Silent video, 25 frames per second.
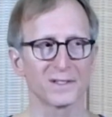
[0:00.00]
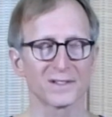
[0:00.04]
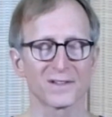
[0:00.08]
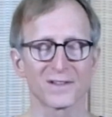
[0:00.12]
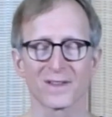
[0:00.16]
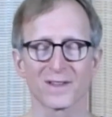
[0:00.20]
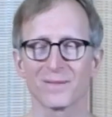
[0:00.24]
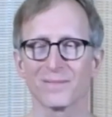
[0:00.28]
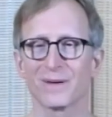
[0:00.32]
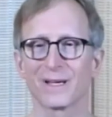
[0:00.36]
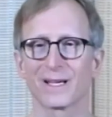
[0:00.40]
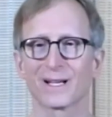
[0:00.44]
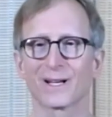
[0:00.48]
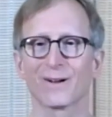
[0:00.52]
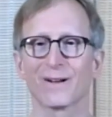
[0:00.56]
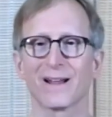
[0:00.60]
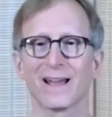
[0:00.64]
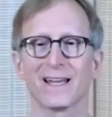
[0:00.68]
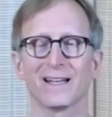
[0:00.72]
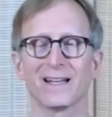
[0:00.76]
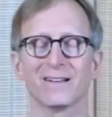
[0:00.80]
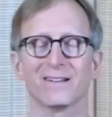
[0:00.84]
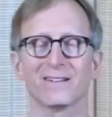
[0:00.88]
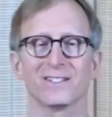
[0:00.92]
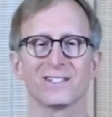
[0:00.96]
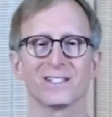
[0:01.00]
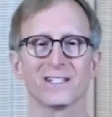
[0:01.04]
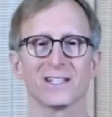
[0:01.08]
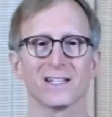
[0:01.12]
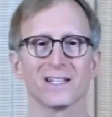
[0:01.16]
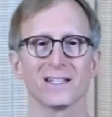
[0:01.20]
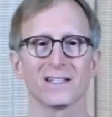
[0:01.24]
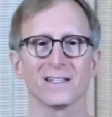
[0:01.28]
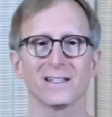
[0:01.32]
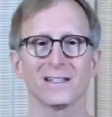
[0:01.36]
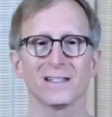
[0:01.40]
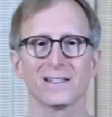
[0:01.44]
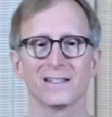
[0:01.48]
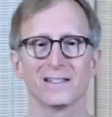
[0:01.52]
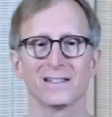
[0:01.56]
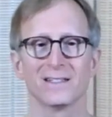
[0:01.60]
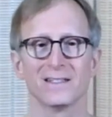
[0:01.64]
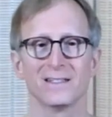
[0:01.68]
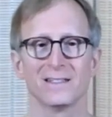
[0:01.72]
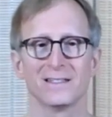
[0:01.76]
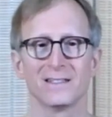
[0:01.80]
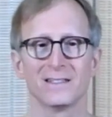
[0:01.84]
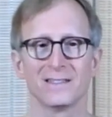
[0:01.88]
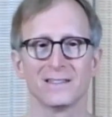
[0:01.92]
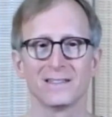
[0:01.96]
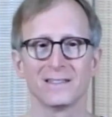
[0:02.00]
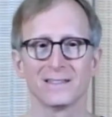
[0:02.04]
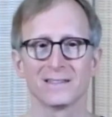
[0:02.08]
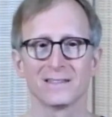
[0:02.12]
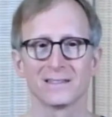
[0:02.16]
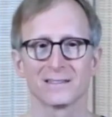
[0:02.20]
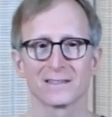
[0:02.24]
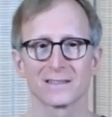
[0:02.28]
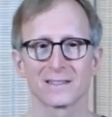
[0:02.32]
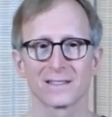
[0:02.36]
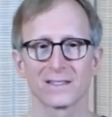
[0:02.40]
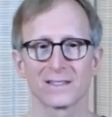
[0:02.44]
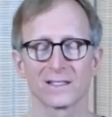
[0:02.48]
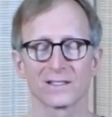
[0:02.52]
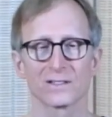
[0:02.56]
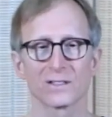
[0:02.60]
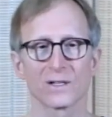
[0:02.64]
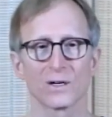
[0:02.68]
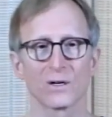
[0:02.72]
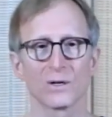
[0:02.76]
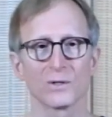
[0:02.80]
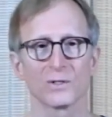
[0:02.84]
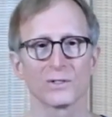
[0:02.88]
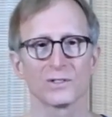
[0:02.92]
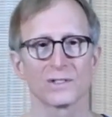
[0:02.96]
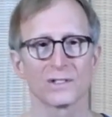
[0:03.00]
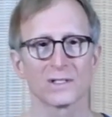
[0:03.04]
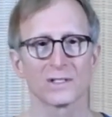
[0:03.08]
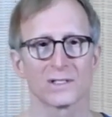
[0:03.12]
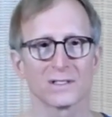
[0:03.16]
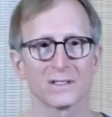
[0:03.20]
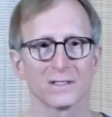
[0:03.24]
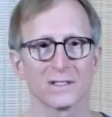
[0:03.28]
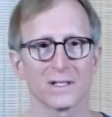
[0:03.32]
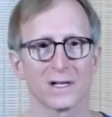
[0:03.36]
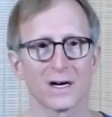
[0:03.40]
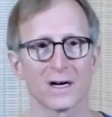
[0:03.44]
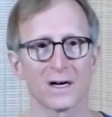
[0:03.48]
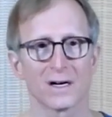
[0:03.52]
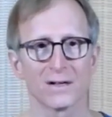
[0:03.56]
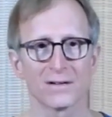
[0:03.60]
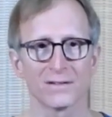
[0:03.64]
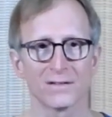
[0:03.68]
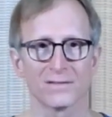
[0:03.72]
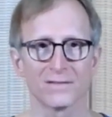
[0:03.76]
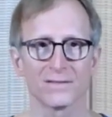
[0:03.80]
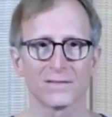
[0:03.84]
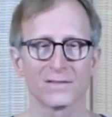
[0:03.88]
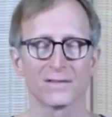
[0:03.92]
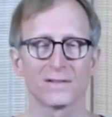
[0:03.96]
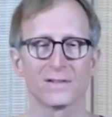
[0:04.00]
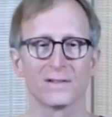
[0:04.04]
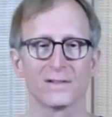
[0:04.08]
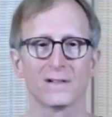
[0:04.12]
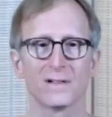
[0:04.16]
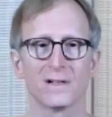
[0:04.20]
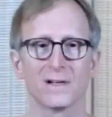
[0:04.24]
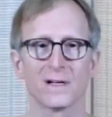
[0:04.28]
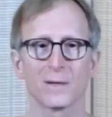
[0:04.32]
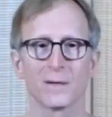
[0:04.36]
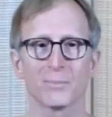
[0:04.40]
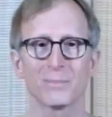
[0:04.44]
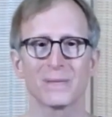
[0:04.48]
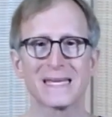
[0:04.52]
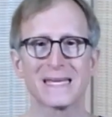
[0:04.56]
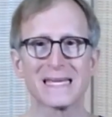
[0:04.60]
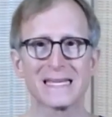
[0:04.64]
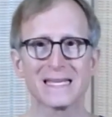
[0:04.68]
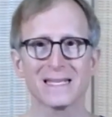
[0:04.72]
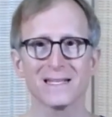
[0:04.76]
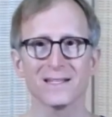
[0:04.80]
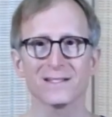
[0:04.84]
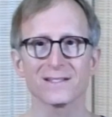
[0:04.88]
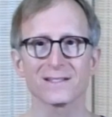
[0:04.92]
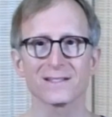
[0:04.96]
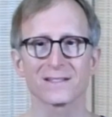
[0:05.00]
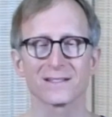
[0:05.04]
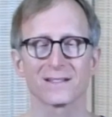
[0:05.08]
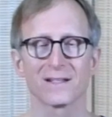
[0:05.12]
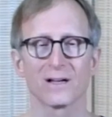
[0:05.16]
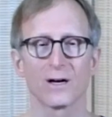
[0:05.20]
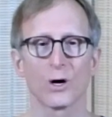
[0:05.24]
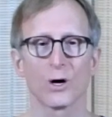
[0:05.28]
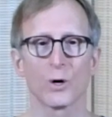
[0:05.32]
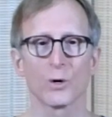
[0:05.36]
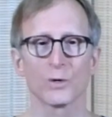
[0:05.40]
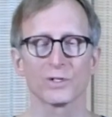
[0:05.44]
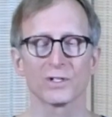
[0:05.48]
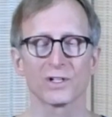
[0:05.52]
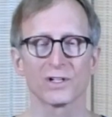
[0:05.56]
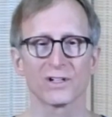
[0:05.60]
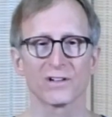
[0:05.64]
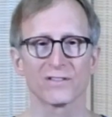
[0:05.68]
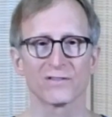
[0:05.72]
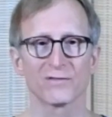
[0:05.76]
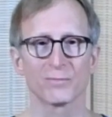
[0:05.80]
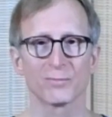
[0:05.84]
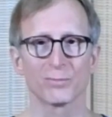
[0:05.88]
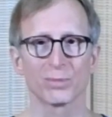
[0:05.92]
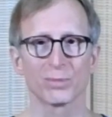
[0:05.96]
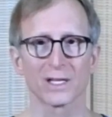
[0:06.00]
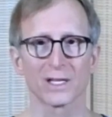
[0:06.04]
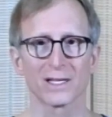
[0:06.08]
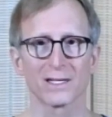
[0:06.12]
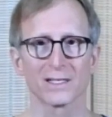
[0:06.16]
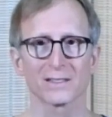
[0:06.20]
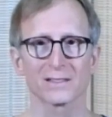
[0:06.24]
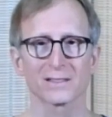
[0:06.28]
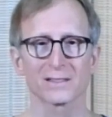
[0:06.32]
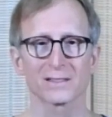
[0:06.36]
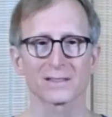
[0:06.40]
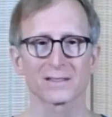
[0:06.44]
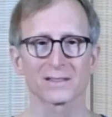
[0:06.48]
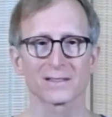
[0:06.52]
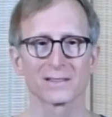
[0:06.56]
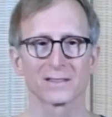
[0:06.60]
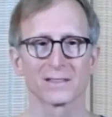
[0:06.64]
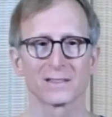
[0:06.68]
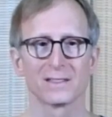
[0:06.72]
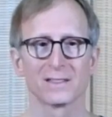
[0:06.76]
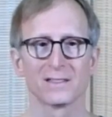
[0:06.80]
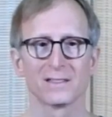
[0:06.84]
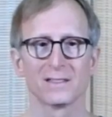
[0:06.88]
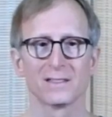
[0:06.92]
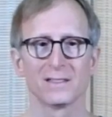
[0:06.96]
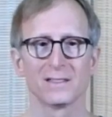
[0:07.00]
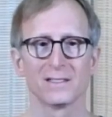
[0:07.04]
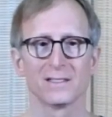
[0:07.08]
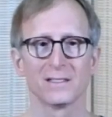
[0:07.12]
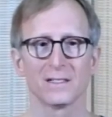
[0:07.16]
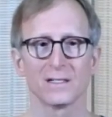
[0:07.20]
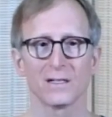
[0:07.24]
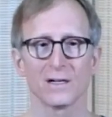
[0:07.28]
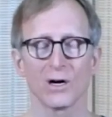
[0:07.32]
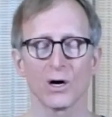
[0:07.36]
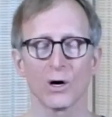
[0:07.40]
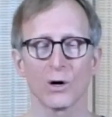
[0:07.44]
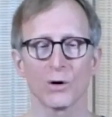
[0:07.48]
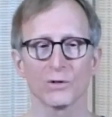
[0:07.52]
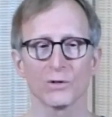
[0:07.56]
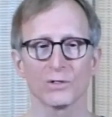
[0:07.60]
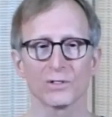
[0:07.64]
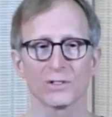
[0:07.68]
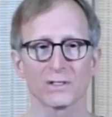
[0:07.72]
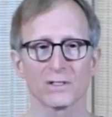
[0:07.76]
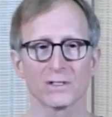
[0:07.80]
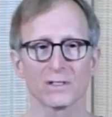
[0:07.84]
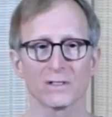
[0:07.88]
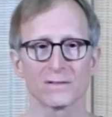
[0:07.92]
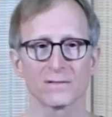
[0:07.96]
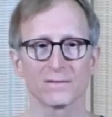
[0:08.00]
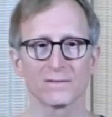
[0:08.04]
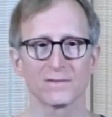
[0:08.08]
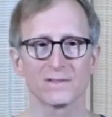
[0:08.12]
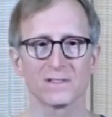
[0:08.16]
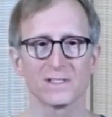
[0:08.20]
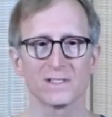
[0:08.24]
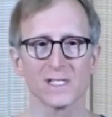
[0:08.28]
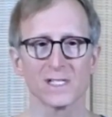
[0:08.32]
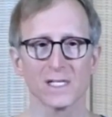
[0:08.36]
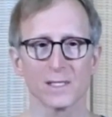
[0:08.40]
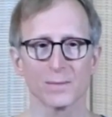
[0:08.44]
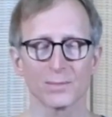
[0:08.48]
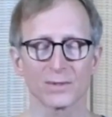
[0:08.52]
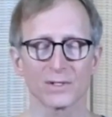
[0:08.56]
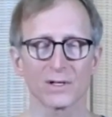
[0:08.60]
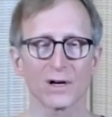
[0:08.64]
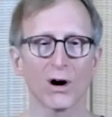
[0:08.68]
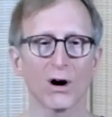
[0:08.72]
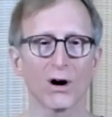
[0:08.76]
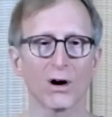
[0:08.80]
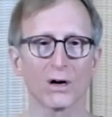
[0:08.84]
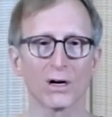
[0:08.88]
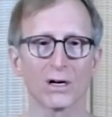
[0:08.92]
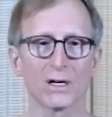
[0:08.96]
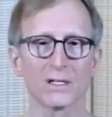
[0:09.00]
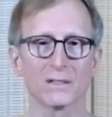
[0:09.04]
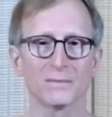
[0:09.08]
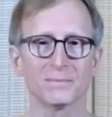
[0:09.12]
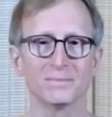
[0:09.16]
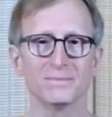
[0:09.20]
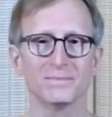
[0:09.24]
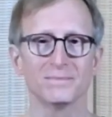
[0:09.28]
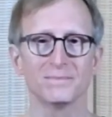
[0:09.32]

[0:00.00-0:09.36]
to the bigger energy, to this ocean of peace, ocean of bliss ocean of deep calm,